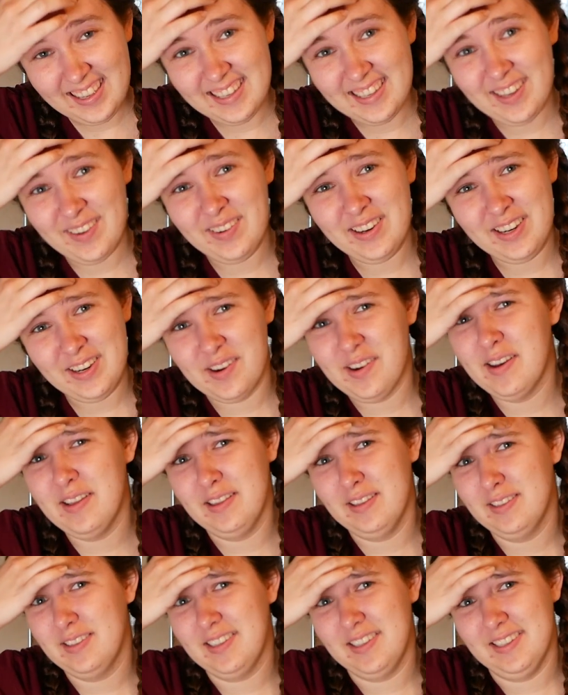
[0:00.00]
Now I know how
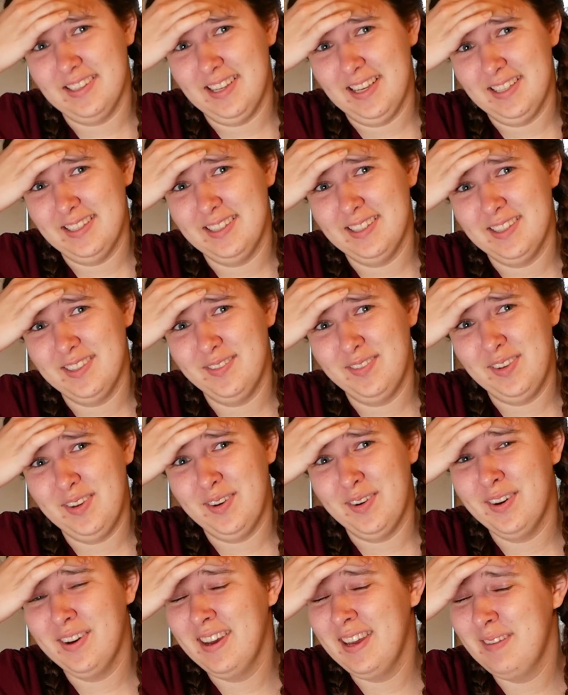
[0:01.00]
those contestants
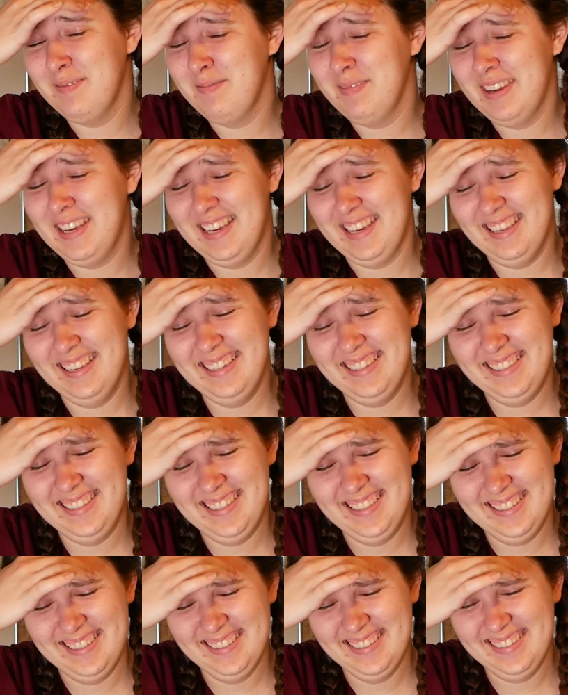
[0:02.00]
feel, and man,
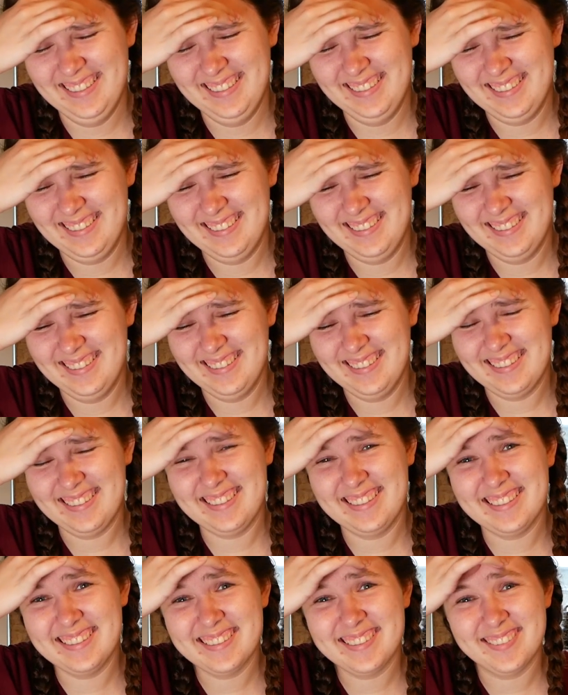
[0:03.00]

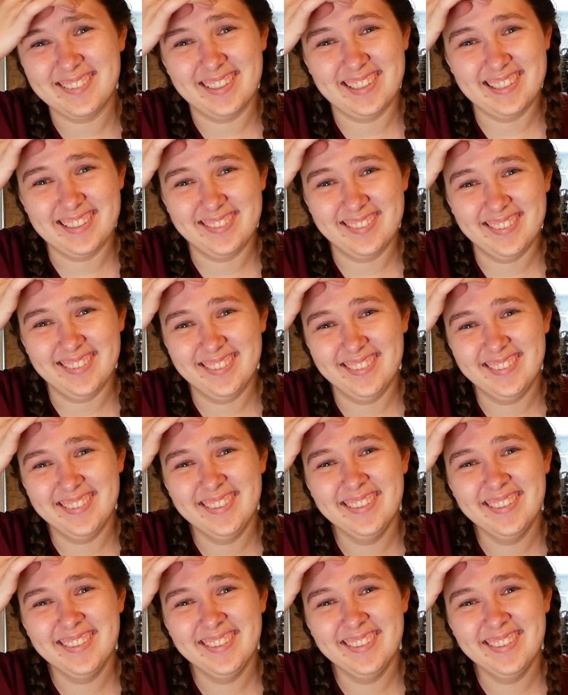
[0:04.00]
this is stressful.